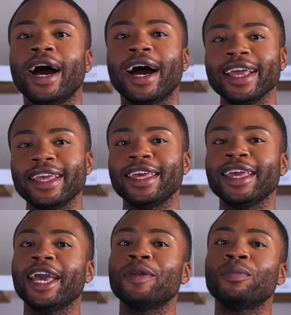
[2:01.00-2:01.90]

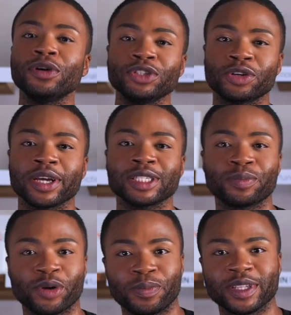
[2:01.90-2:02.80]
hiking and
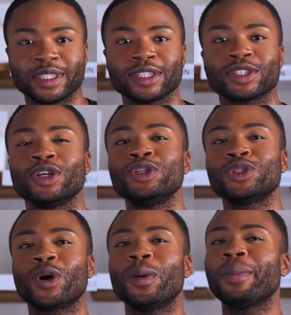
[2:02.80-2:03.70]
moisturizing properties
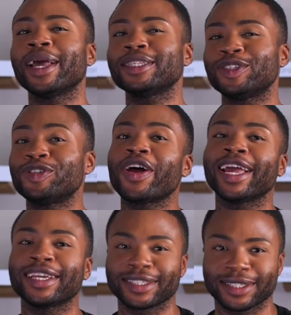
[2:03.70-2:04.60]
to combat
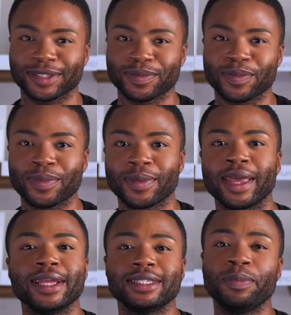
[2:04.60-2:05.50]
dryness.
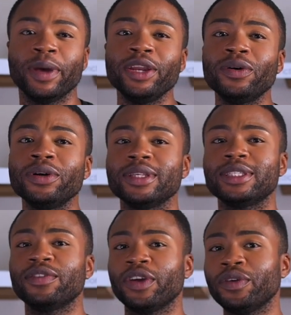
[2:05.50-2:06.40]
Depending on the
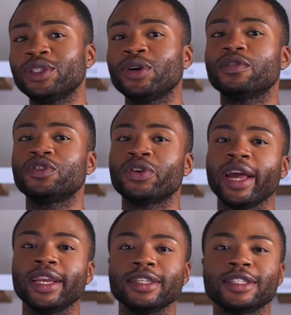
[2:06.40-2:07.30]
severity of
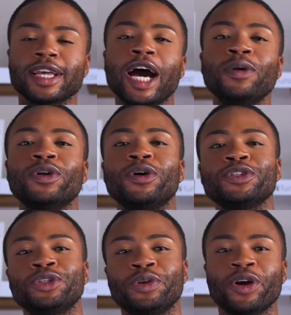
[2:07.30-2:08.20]
dryness, I would
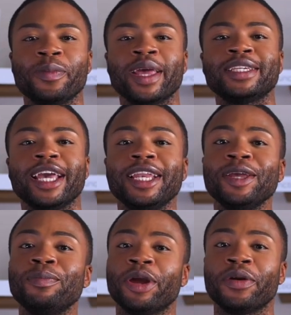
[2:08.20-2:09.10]
also recommend
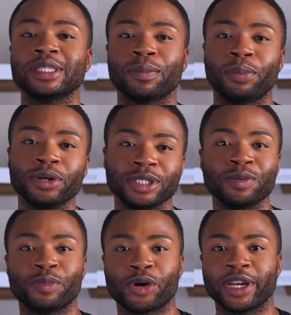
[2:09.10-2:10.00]
adding barrier
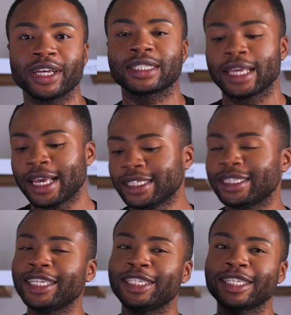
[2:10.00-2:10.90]
supporting products
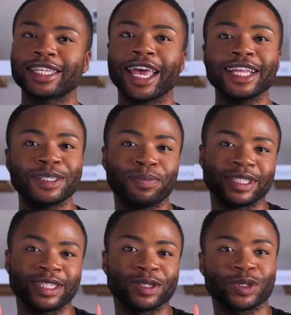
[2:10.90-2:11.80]
such as
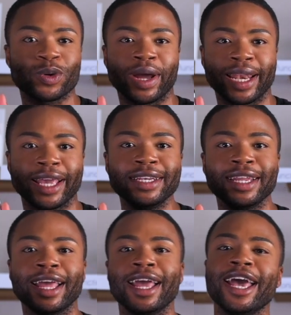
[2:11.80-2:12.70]
80%
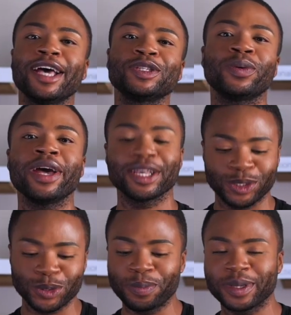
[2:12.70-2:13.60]
Squalane as well
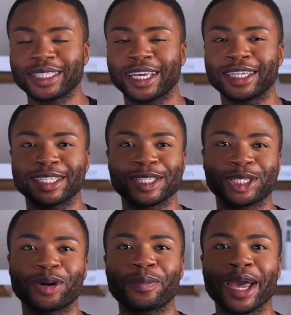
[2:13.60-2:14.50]
as 2%
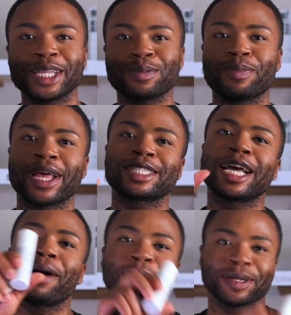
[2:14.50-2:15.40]
Ceramide plus
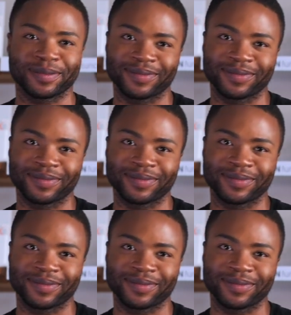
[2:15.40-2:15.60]
GABA.